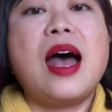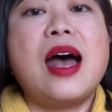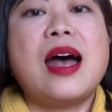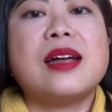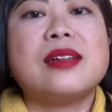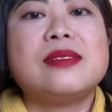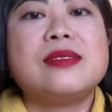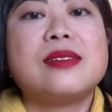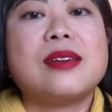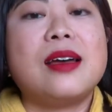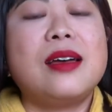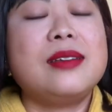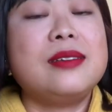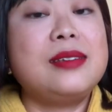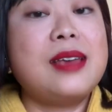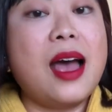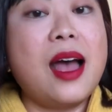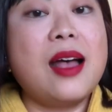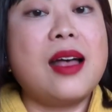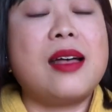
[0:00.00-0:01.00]
And
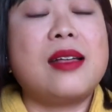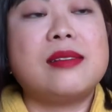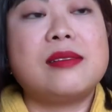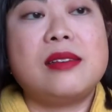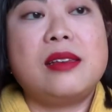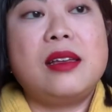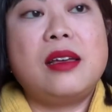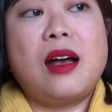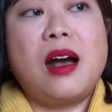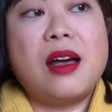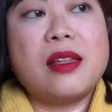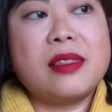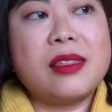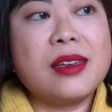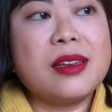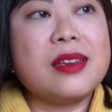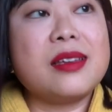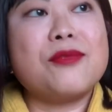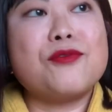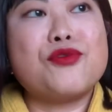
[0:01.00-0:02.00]
yeah, I
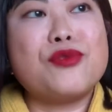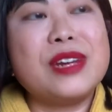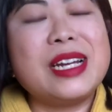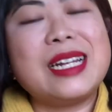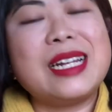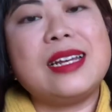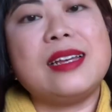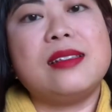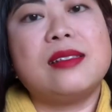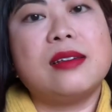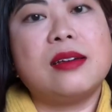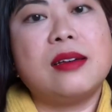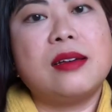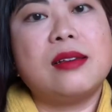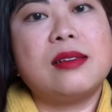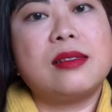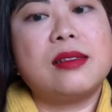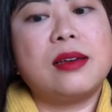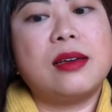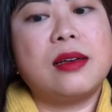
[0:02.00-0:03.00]
think really
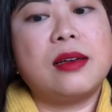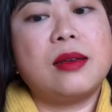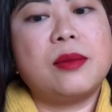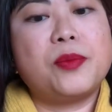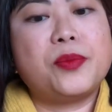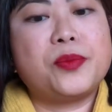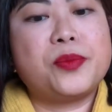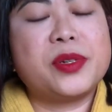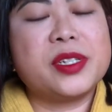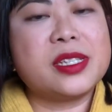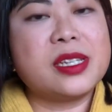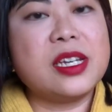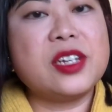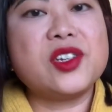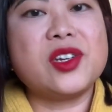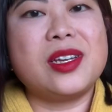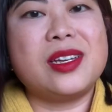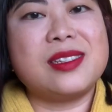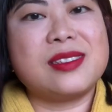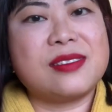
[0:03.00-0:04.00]
the
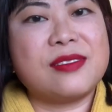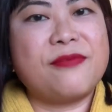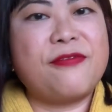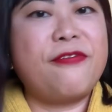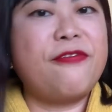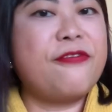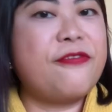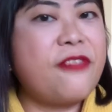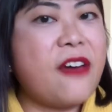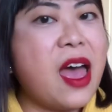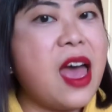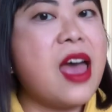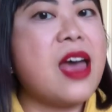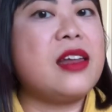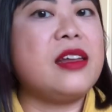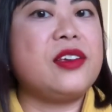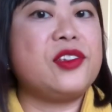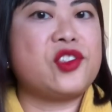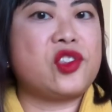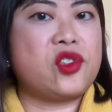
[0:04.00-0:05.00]
procedure is
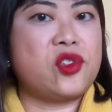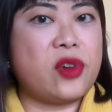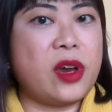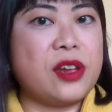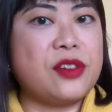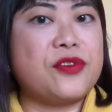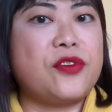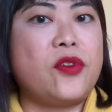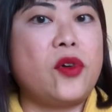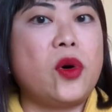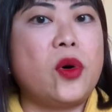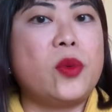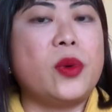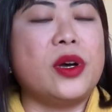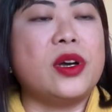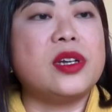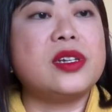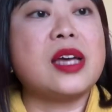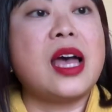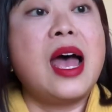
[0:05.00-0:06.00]
fairly
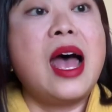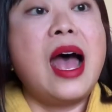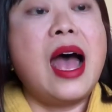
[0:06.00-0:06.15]
straightforward.